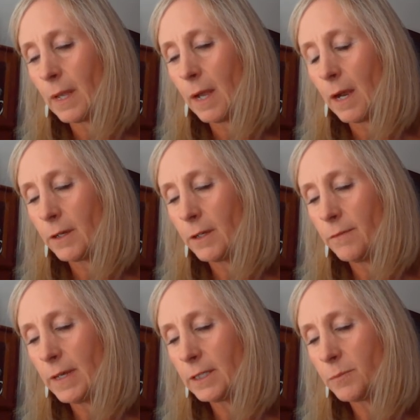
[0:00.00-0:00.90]
Are you
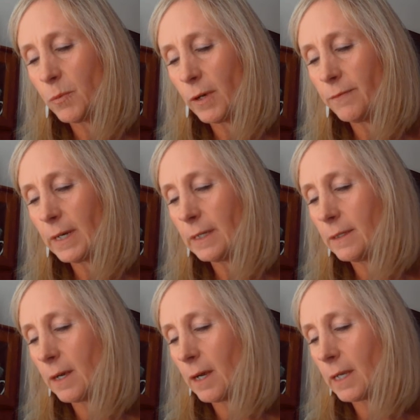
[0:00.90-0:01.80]
Via's
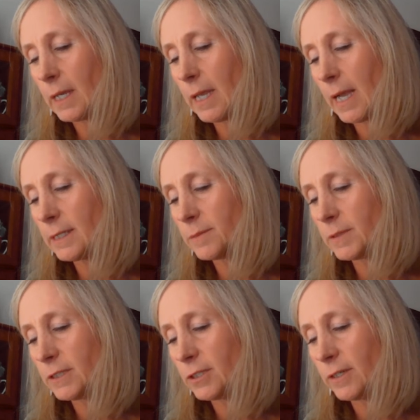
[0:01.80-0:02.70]
boyfriend? Augie asked
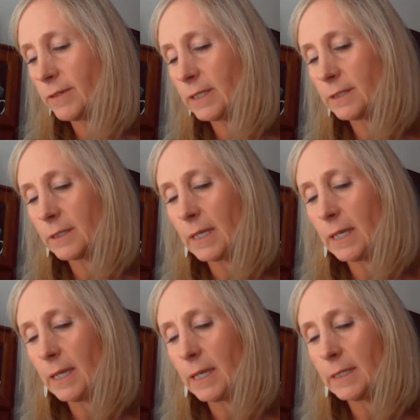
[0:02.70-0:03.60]

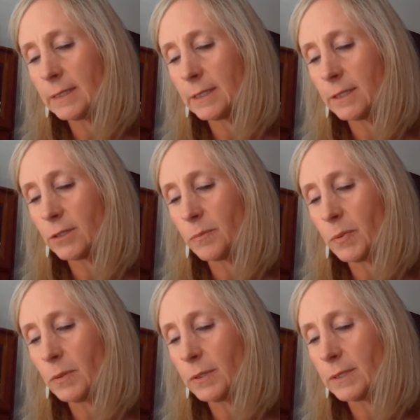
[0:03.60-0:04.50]
mischievously, and his sister
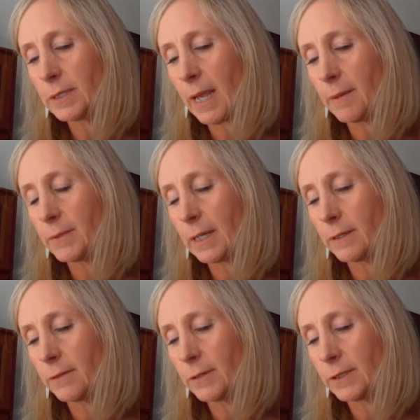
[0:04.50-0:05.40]
pulled his cap down
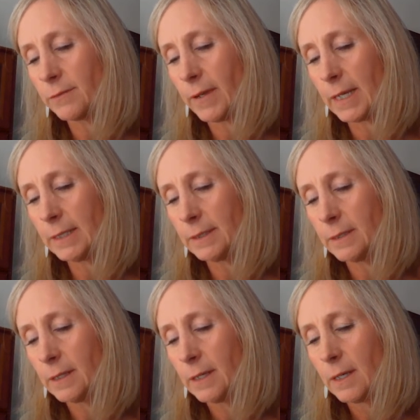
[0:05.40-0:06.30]
over his face.
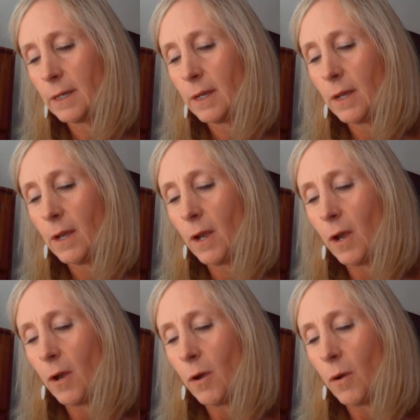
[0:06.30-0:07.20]

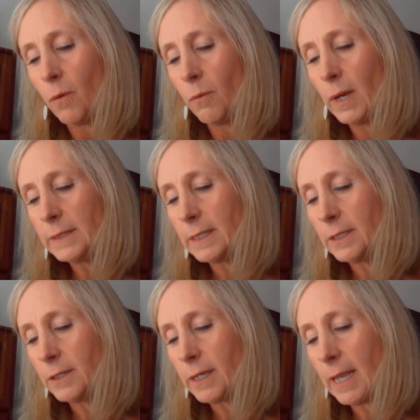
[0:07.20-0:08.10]
What's
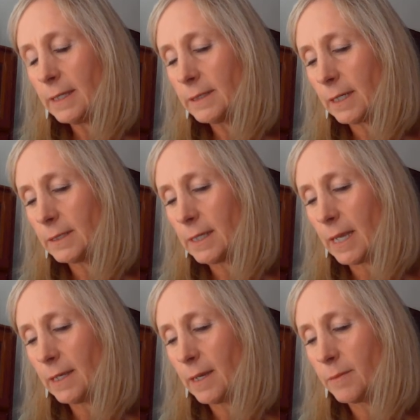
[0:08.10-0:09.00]
in your case? I
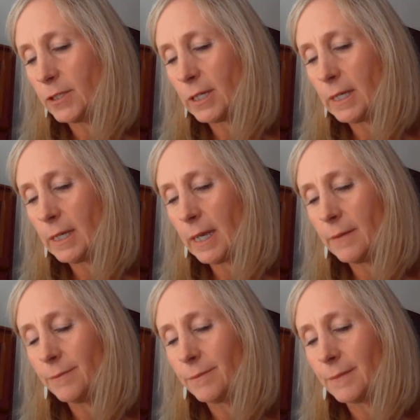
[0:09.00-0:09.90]
said. A machine
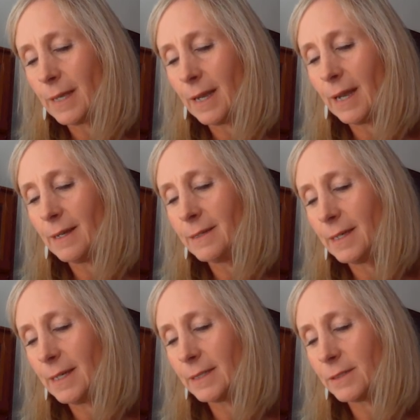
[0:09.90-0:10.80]
gun? Ha,
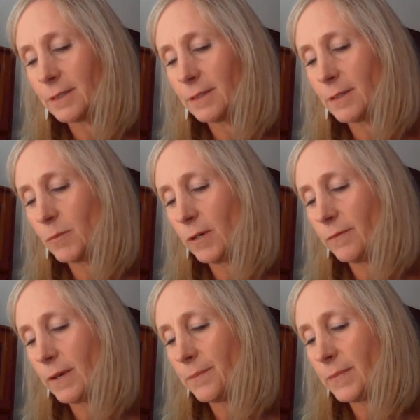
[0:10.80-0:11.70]
he answered the
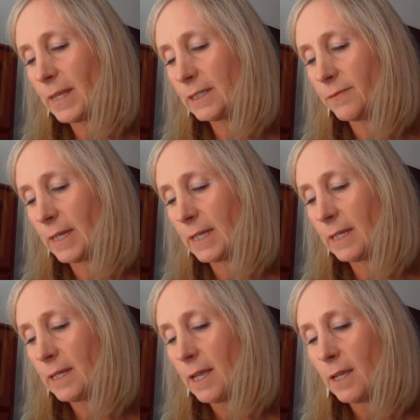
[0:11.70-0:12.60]
boyfriend. That's
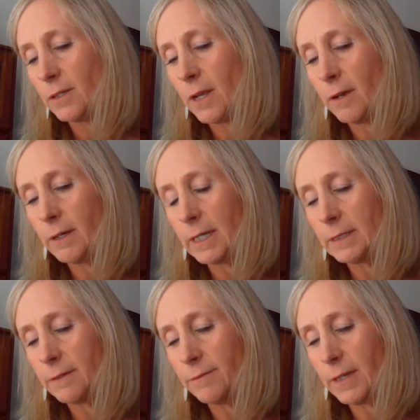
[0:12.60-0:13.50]
funny. No,
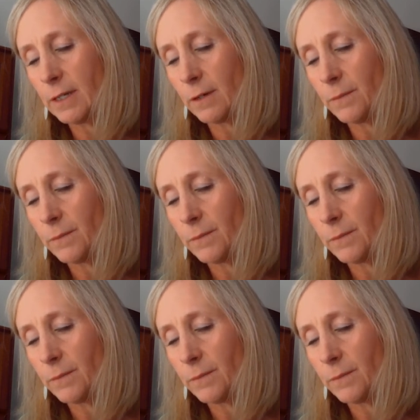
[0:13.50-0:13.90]
it's a fiddle.